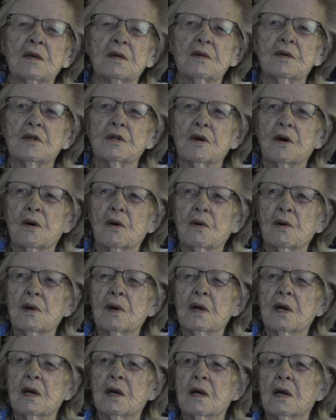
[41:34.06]
So,
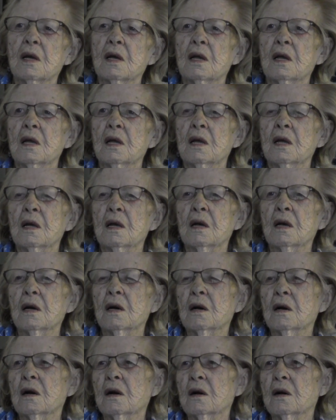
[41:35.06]

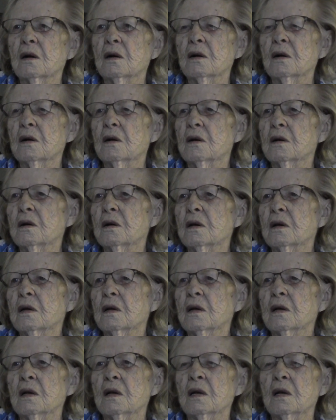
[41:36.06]
and
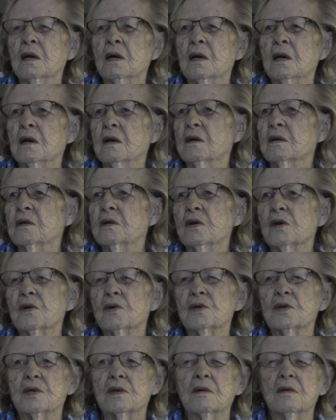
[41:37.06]

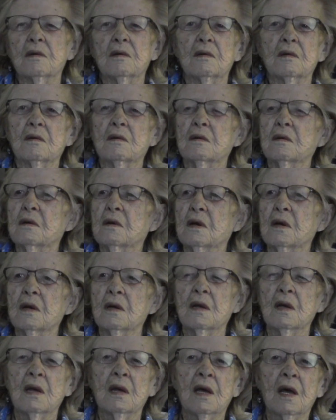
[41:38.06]
there's
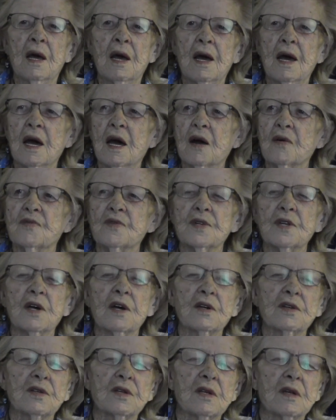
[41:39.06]
half a
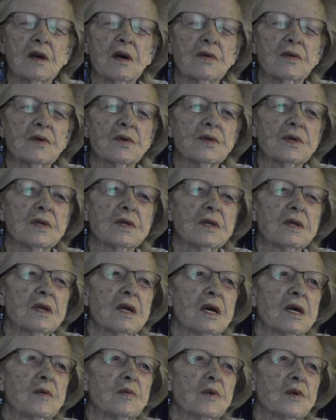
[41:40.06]
dozen others in the
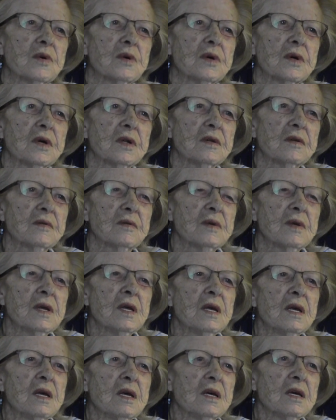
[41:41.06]
neighborhood.
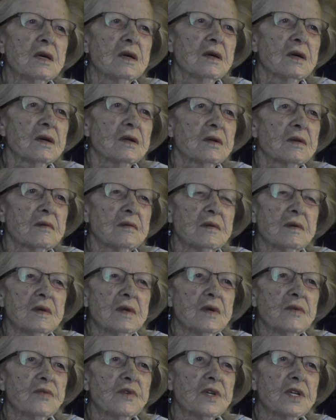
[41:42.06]
That
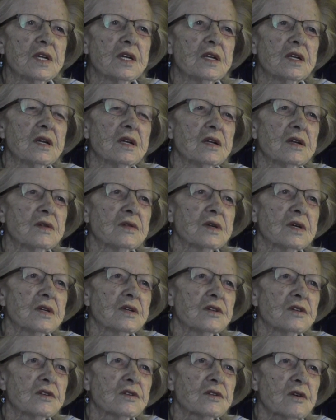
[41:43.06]
if you need
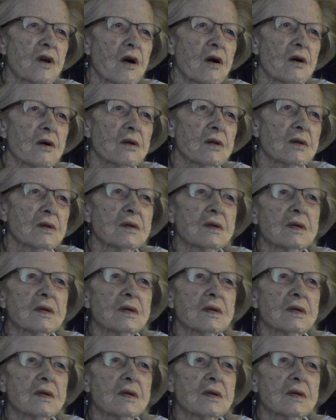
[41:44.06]
anything, just call.